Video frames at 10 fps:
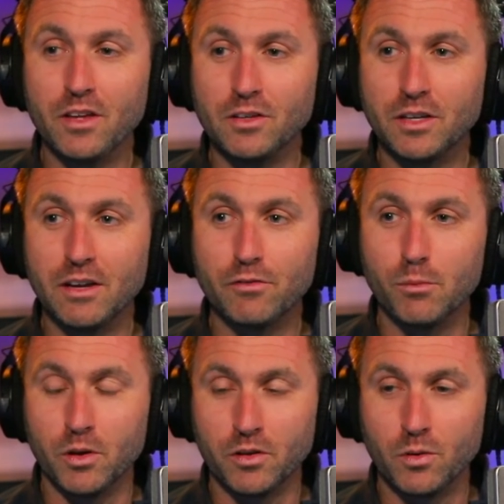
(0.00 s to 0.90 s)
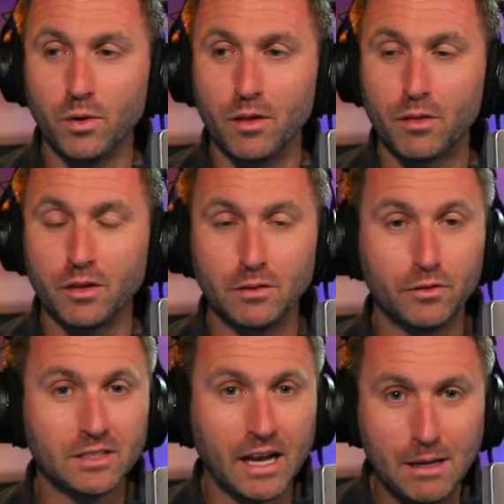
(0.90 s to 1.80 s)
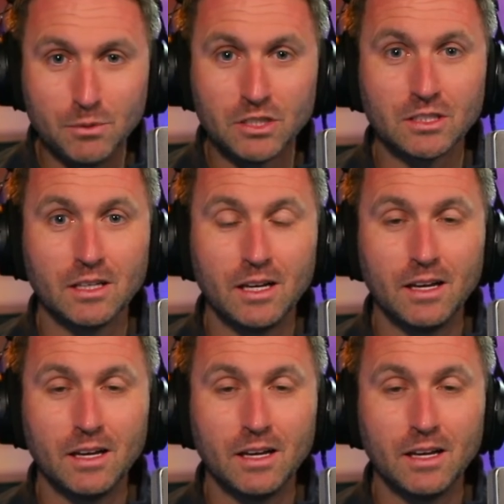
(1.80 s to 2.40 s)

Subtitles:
that you get familiar with the different types